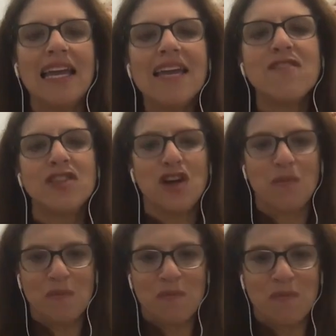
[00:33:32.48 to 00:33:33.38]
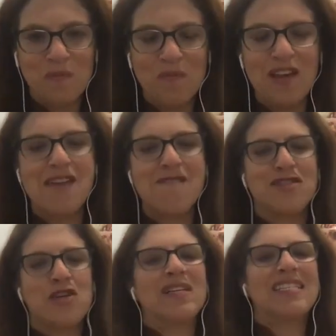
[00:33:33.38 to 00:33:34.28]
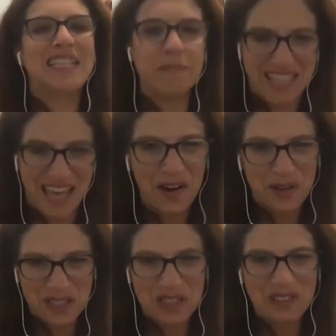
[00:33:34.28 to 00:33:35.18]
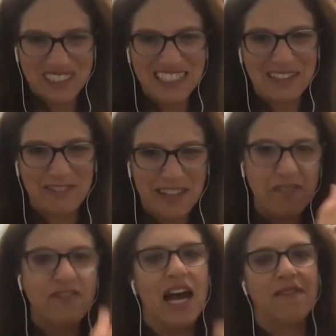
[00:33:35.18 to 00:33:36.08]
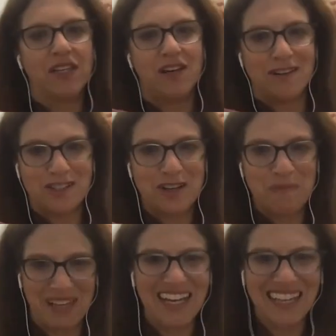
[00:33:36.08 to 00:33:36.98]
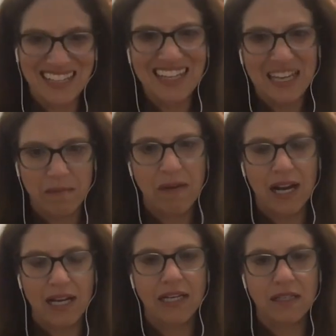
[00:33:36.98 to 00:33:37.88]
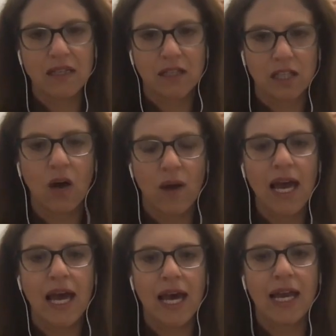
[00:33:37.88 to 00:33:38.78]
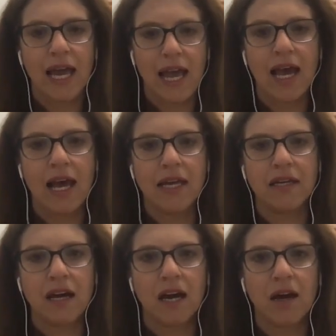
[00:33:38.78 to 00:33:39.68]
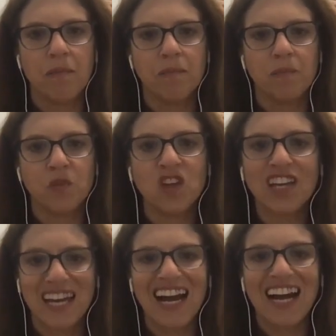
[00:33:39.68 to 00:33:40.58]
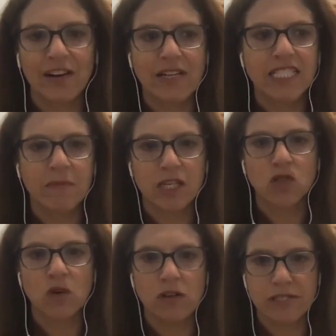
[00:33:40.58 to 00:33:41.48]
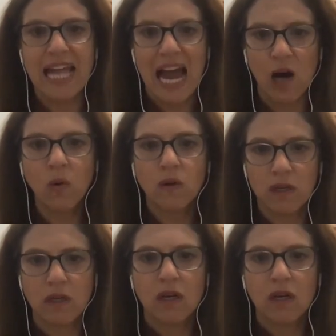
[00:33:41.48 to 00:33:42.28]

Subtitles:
even though it seems counterintuitive, if I have a long-term plan in mind, go ahead and look at hiring some of those roles now.